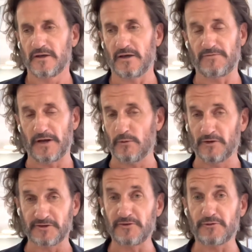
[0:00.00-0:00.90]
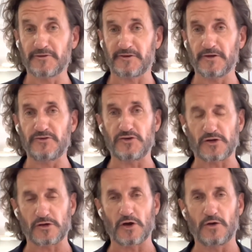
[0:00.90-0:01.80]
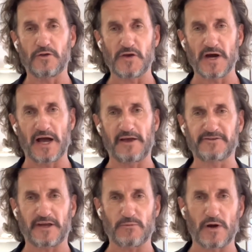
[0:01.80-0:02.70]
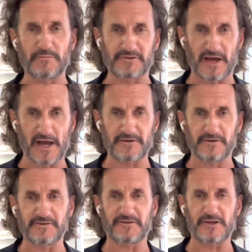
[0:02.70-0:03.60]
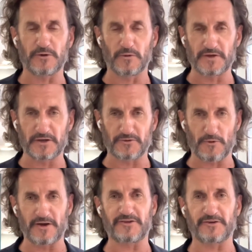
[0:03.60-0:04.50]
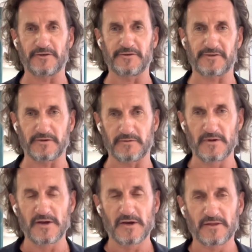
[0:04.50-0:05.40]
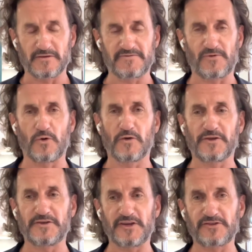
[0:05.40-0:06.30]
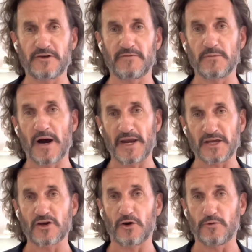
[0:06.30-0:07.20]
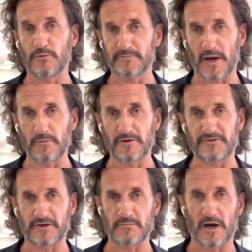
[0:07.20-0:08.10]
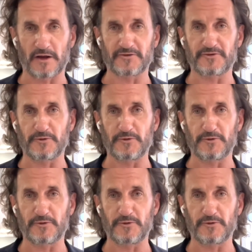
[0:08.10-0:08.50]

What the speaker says: If anyone's interested, you can go to the ISA website and see all the iterations. The fourth edition of the mining code was published in March